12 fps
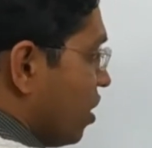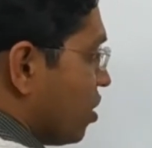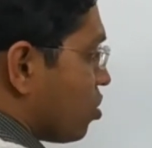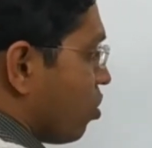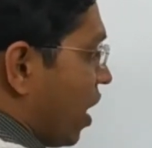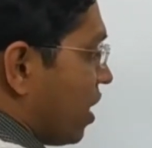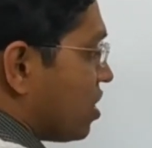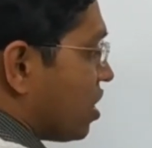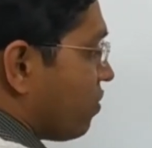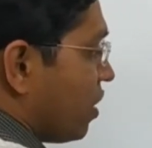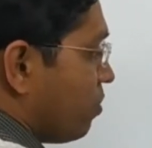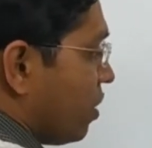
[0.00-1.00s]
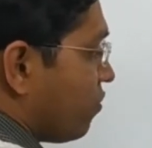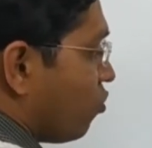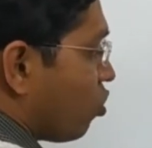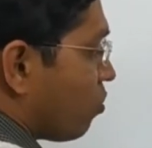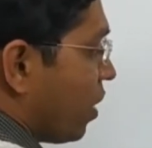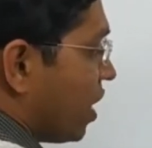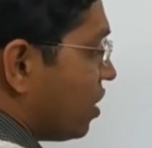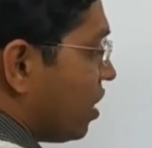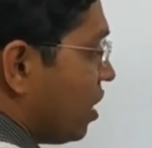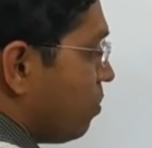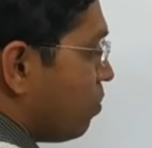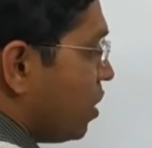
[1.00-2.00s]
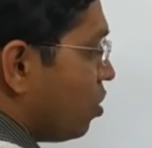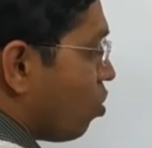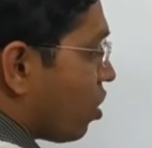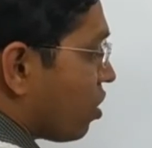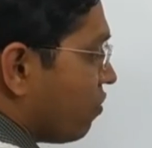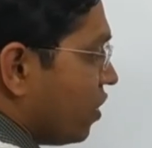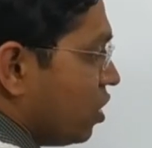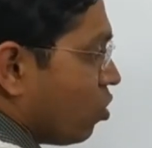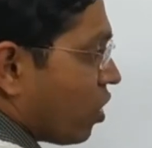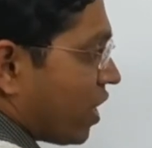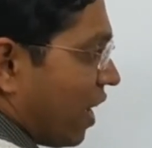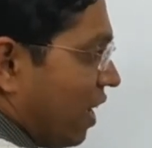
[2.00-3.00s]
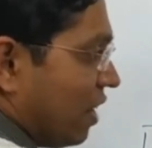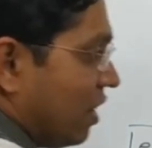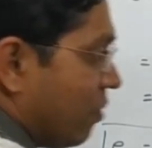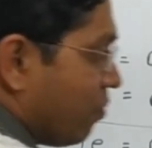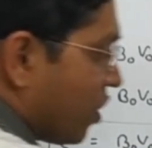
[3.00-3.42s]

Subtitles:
So answer will be 4 by 3 B naught V naught L,